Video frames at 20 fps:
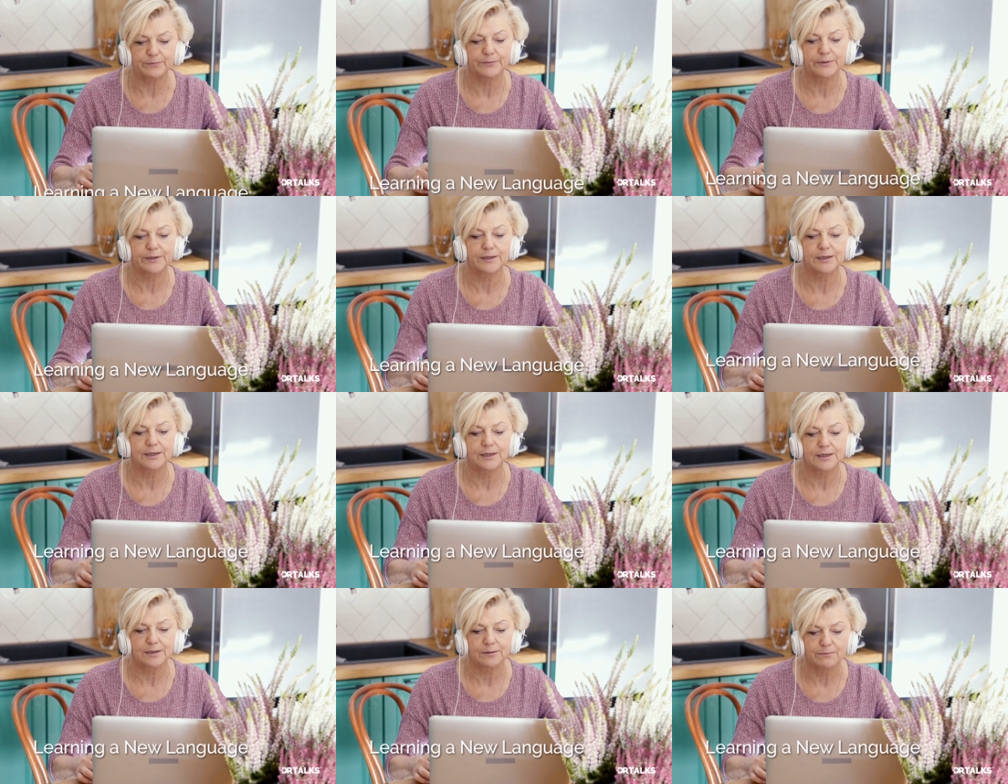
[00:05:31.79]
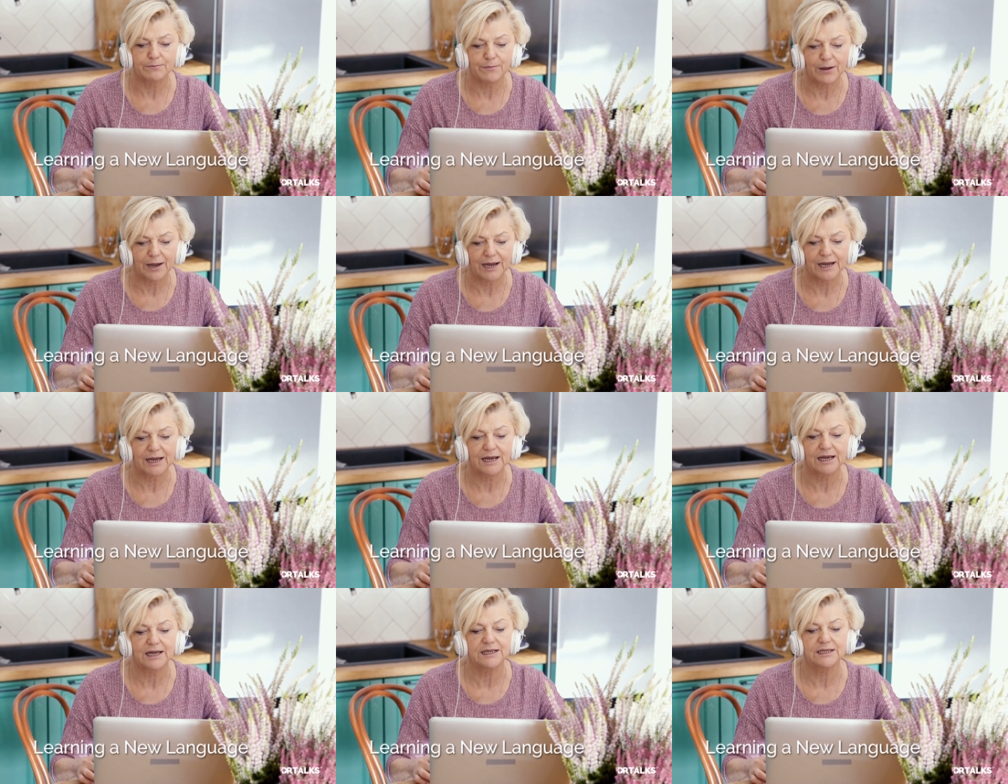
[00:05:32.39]
tell me that they're
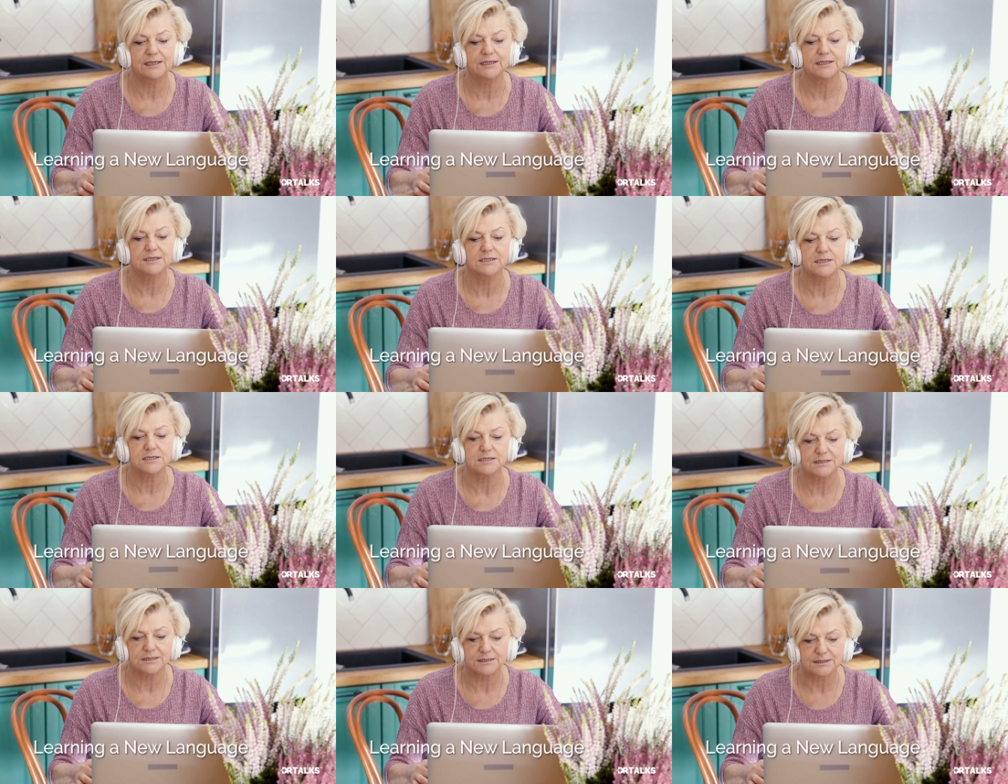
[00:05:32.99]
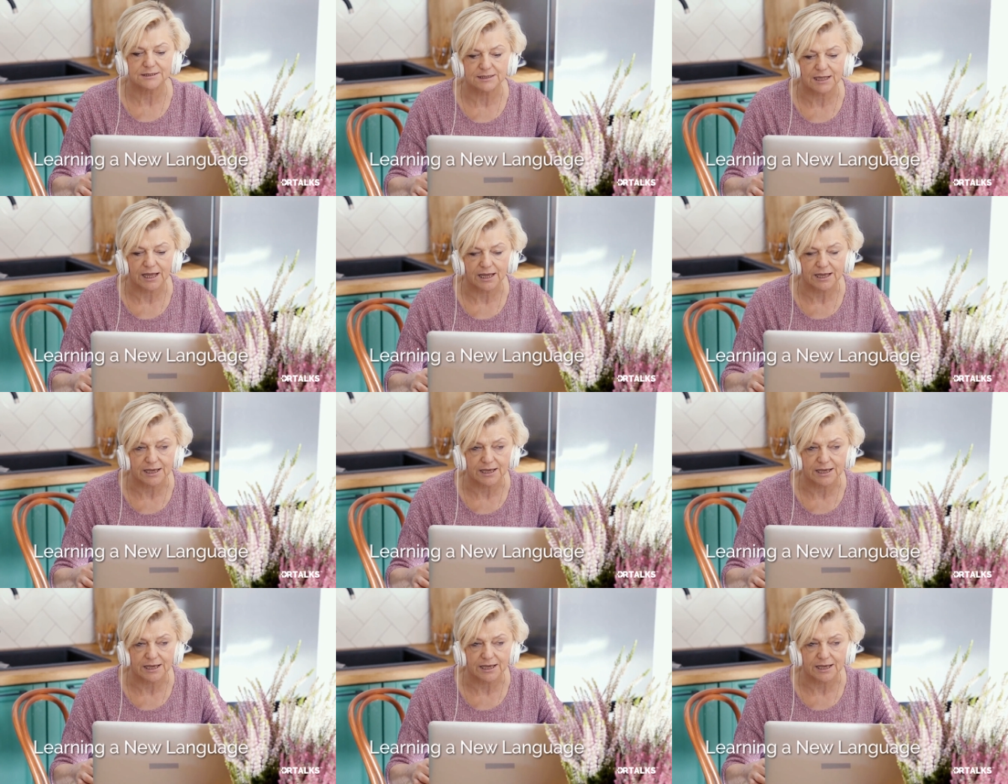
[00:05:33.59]
learning a new language or